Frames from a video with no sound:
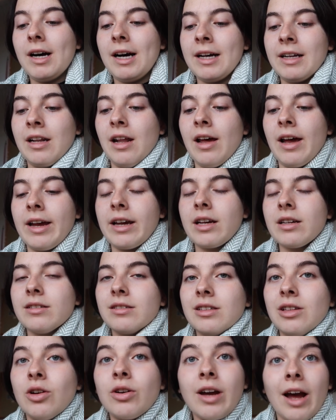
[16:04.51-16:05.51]
and like
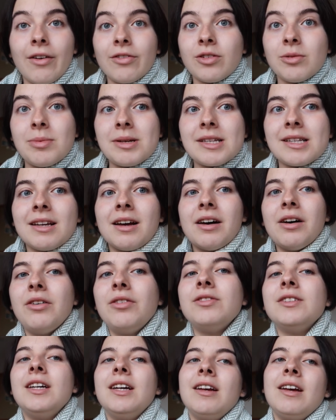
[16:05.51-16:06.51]
look after myself.